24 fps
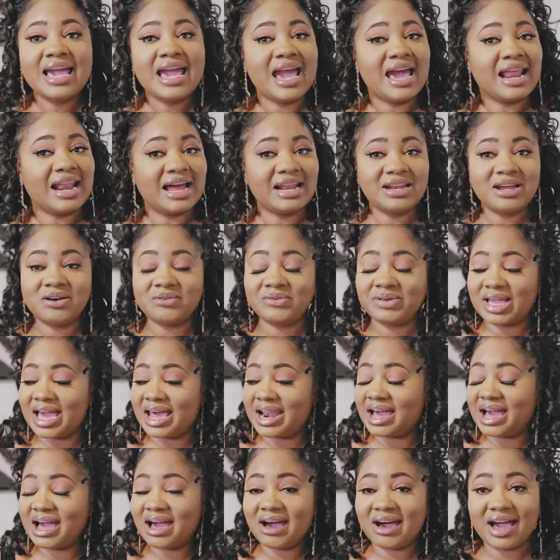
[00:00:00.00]
And I know we got
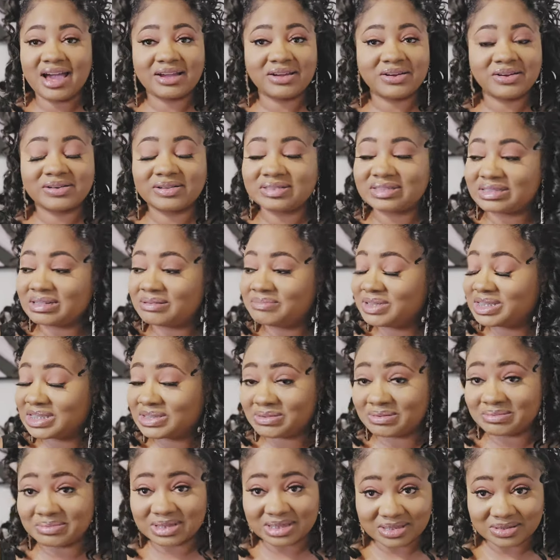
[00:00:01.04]
our hot girl summer
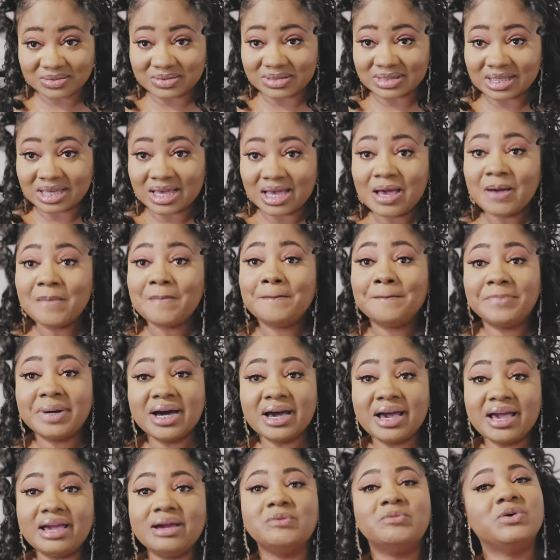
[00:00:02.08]
swimsuits,
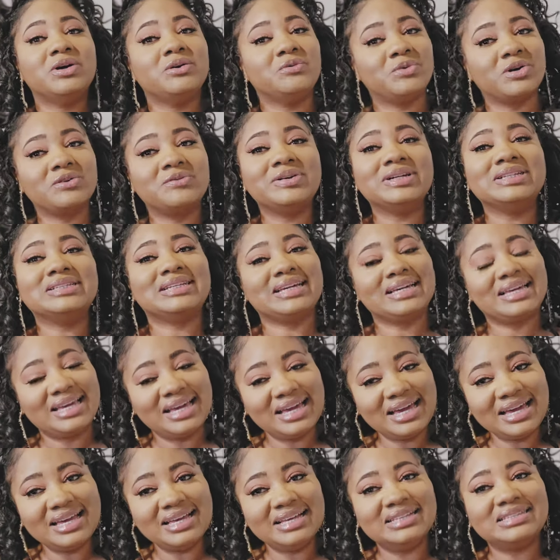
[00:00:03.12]
but when we're with the
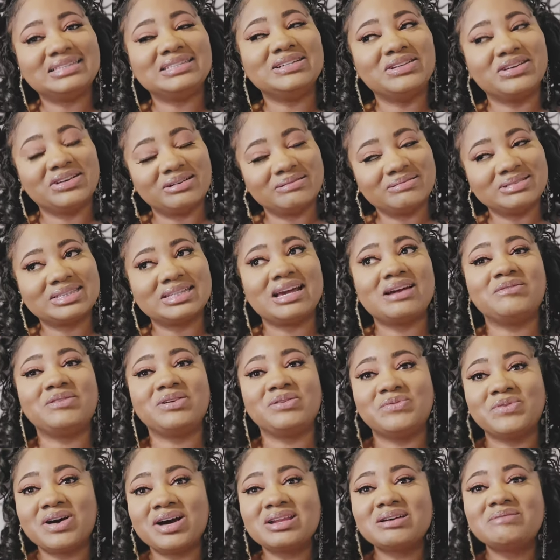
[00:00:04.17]
kids, you know what I'm saying, we
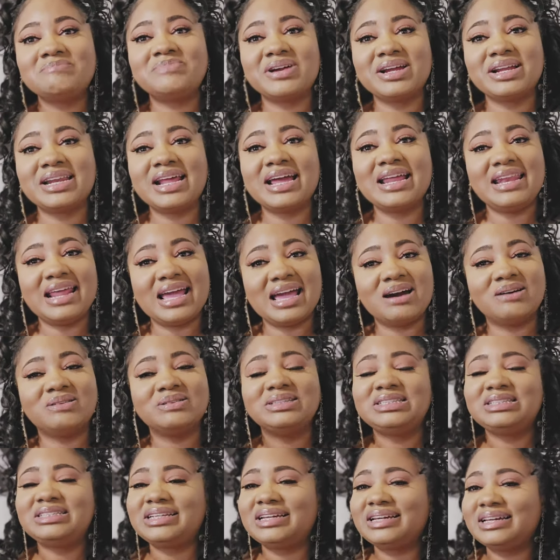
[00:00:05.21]
want to bring that
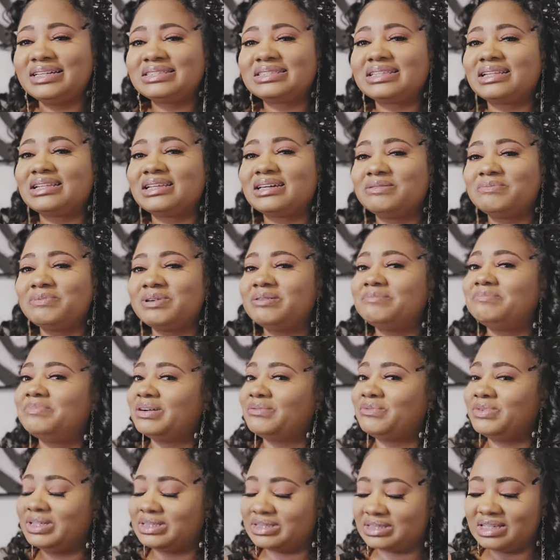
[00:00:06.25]
down just a little bit, but
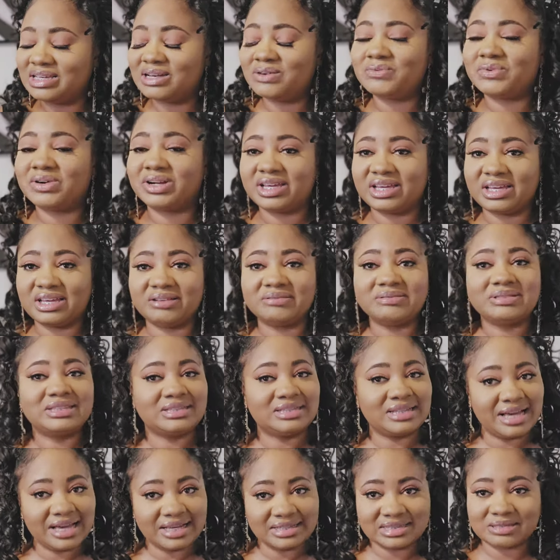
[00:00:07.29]
we still want to give
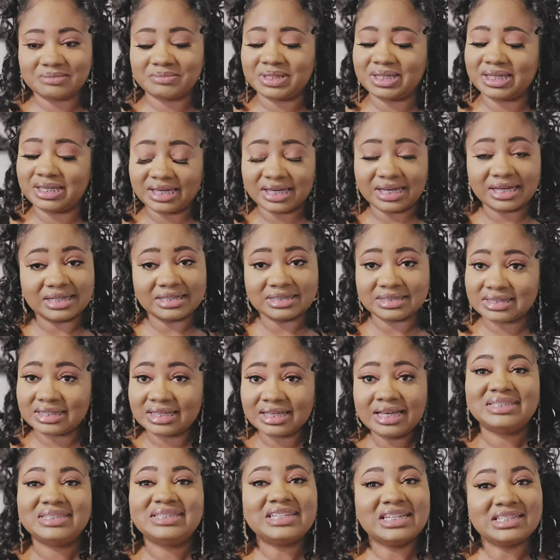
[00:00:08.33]
sexy because
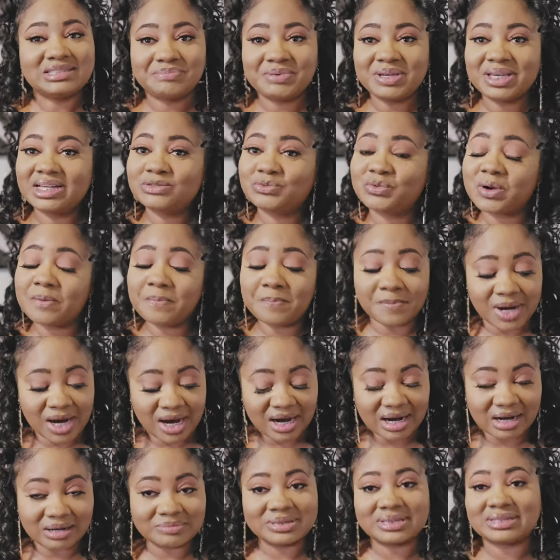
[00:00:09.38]
just because we're
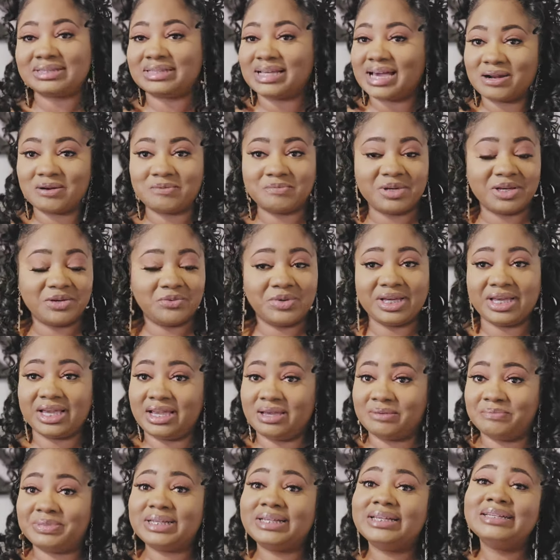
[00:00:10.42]
moms, that don't mean we
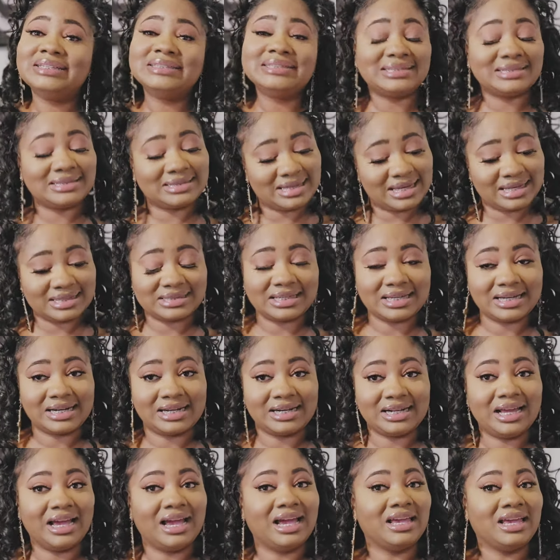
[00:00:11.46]
can't be sexy,
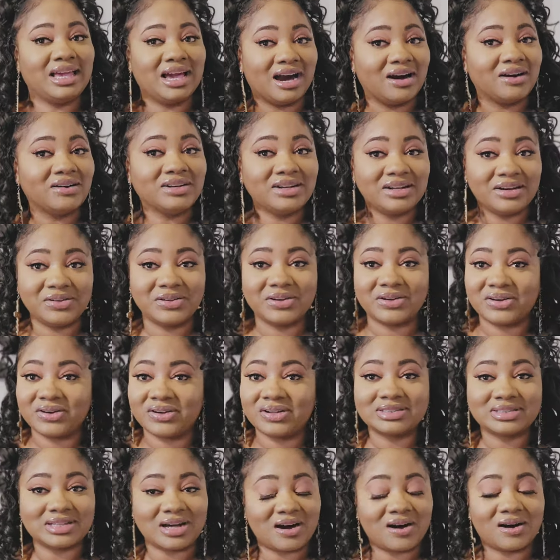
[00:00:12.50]
honey. And y'all know your girl
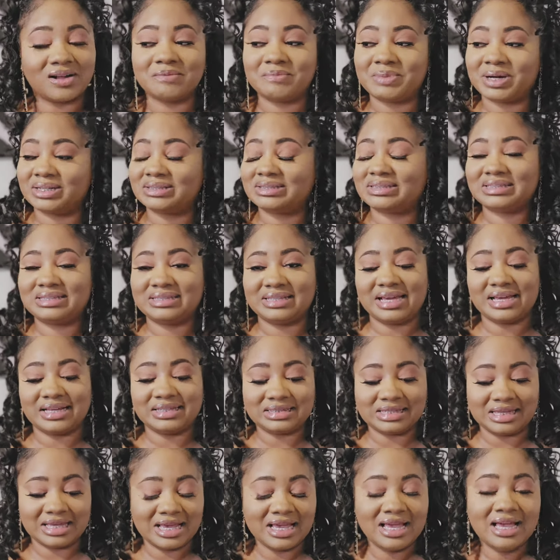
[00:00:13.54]
is all about the
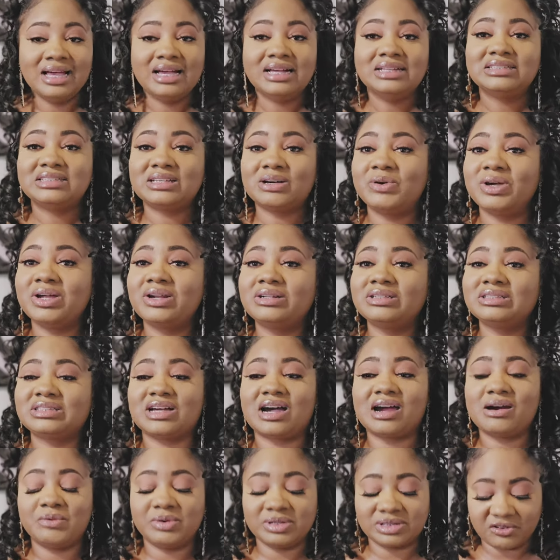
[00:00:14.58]
sexy. So we're going to
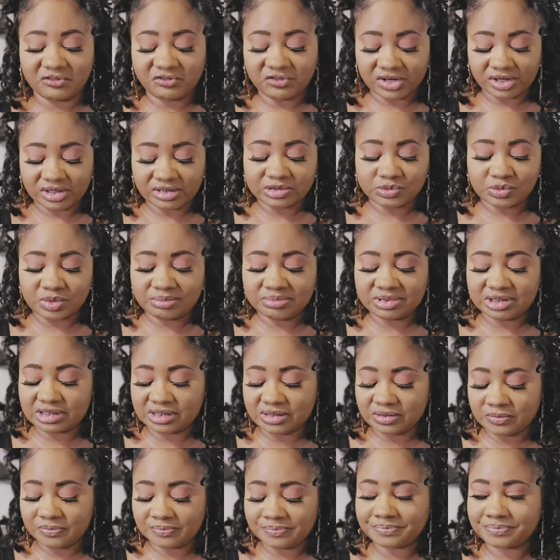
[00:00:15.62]
start with the first
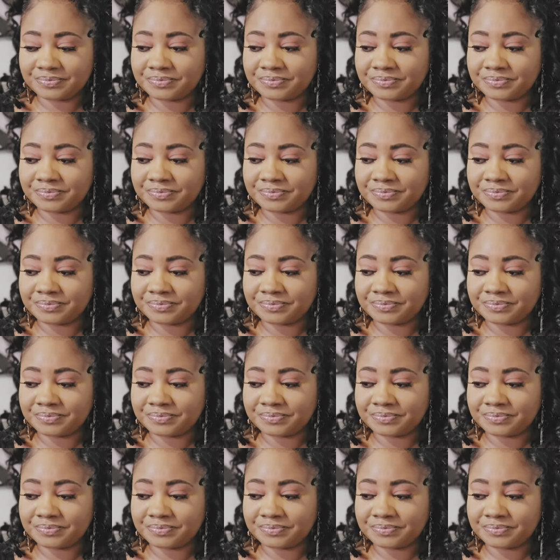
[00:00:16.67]
swimsuit.